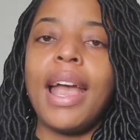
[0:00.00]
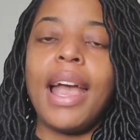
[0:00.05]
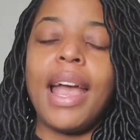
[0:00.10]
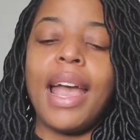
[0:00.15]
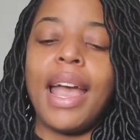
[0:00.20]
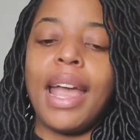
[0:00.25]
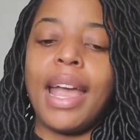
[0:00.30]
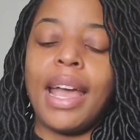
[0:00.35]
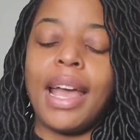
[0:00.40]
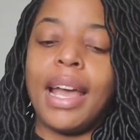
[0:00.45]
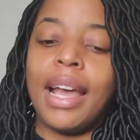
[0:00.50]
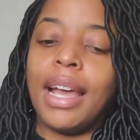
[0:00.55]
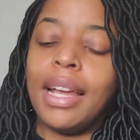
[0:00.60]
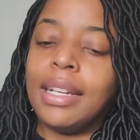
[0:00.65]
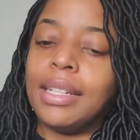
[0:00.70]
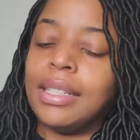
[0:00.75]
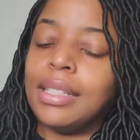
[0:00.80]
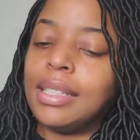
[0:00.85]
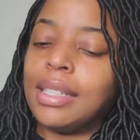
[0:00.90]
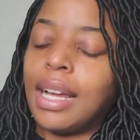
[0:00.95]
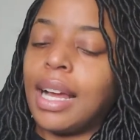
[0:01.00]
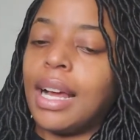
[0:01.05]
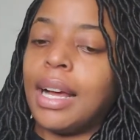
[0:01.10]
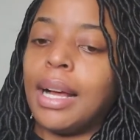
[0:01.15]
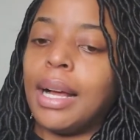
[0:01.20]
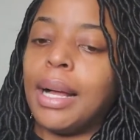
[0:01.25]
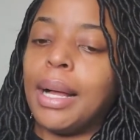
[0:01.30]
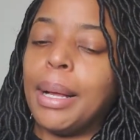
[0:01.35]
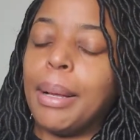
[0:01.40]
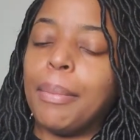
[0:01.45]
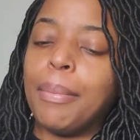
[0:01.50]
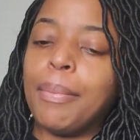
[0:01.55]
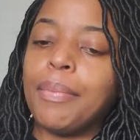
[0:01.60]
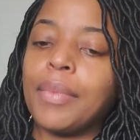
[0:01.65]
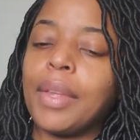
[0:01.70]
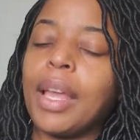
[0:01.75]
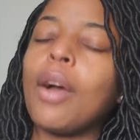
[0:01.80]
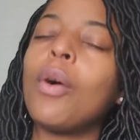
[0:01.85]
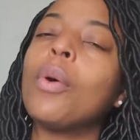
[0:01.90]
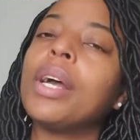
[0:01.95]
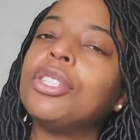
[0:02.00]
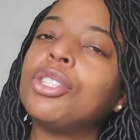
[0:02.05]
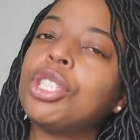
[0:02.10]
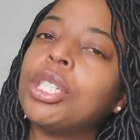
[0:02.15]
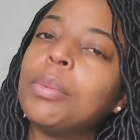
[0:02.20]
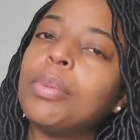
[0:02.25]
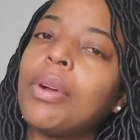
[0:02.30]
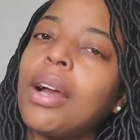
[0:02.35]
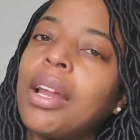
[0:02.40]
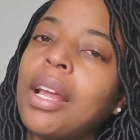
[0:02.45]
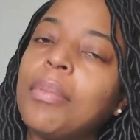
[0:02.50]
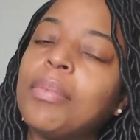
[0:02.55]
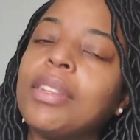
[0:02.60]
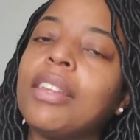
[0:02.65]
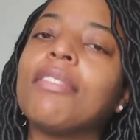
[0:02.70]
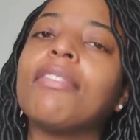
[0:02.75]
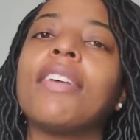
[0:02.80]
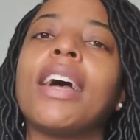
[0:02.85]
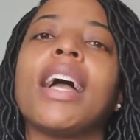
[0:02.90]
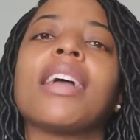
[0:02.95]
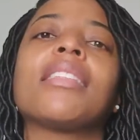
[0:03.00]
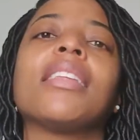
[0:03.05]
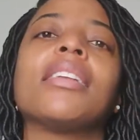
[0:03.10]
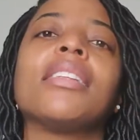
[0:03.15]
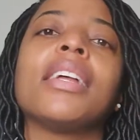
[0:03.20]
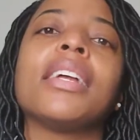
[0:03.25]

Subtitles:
And and she brought up the fact that,